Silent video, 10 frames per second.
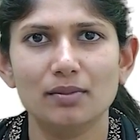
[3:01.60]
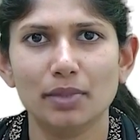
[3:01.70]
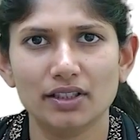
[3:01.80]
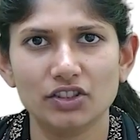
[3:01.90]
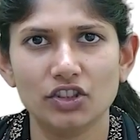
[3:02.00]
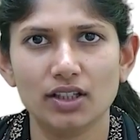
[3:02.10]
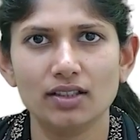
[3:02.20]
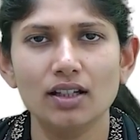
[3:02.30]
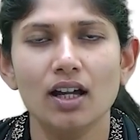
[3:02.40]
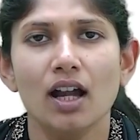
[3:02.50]

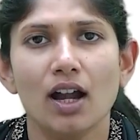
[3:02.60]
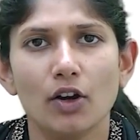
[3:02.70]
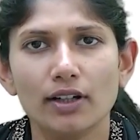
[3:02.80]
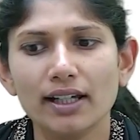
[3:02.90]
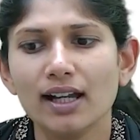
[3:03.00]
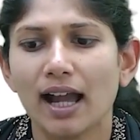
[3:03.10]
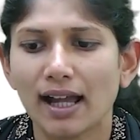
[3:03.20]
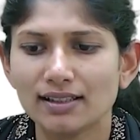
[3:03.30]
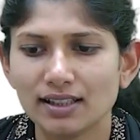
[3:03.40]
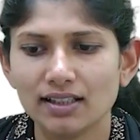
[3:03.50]
punishing, okay,
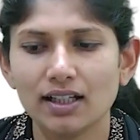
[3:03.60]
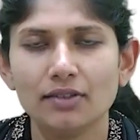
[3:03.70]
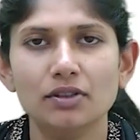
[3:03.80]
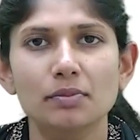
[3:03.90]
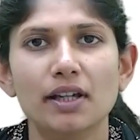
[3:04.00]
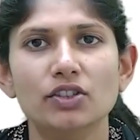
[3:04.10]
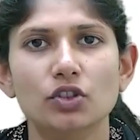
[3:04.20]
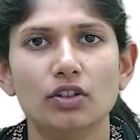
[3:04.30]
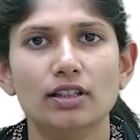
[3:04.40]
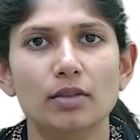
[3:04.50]
and then I will make
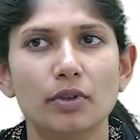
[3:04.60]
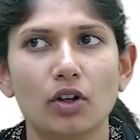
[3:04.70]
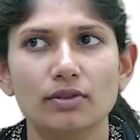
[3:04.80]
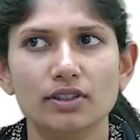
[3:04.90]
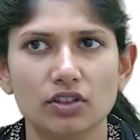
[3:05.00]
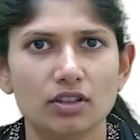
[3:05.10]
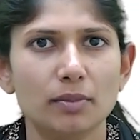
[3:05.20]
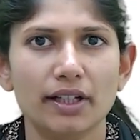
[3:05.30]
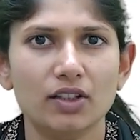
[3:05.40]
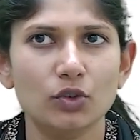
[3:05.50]
sure they'll be always under
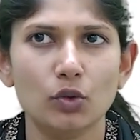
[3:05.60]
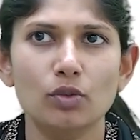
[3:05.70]
my control.